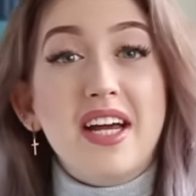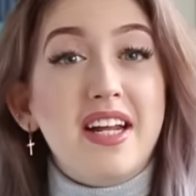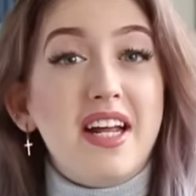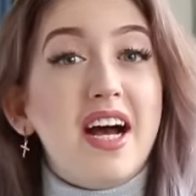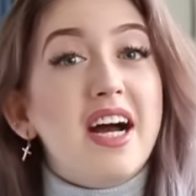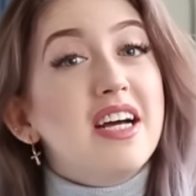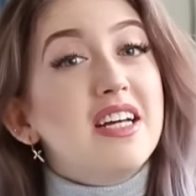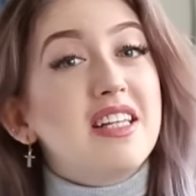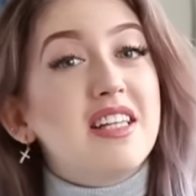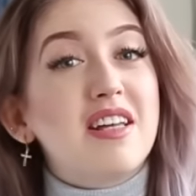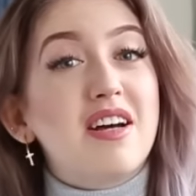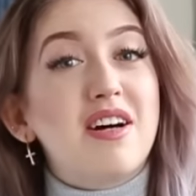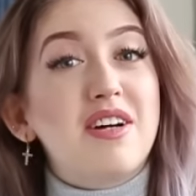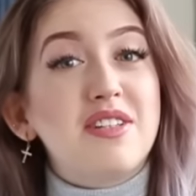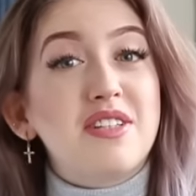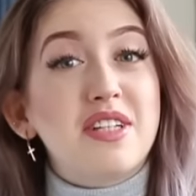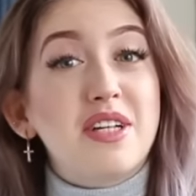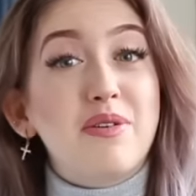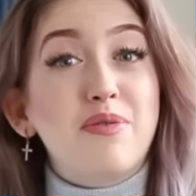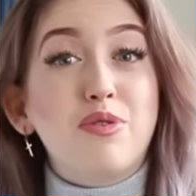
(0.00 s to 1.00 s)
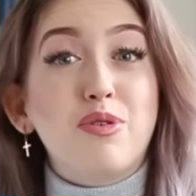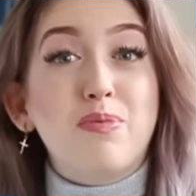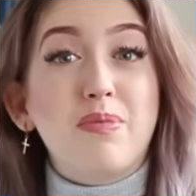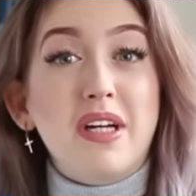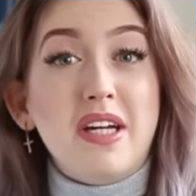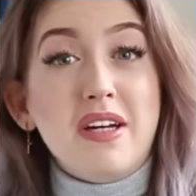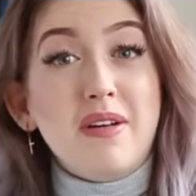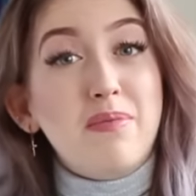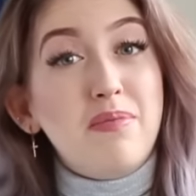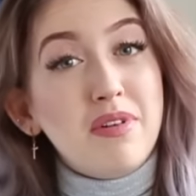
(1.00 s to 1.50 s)
and I thought it would
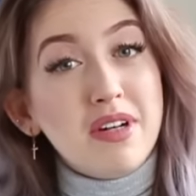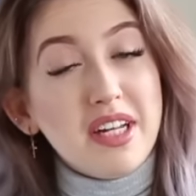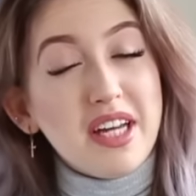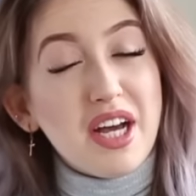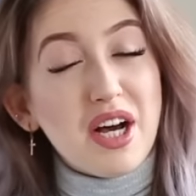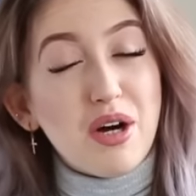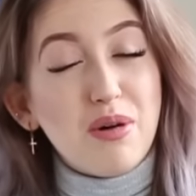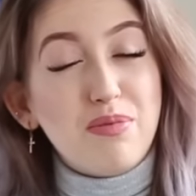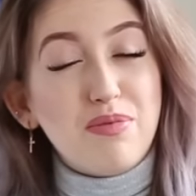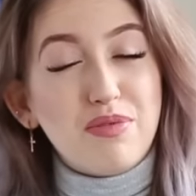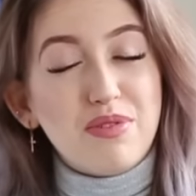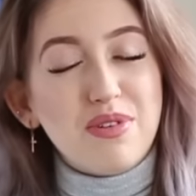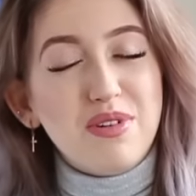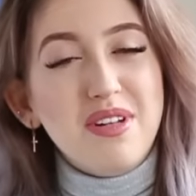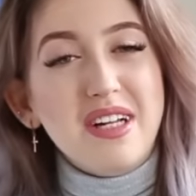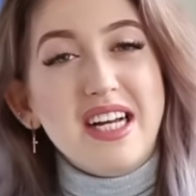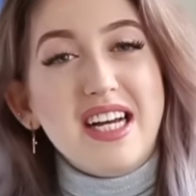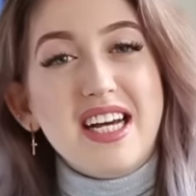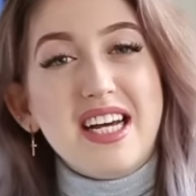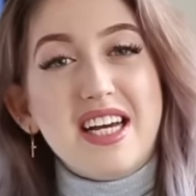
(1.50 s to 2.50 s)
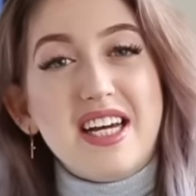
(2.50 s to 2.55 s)
be pretty helpful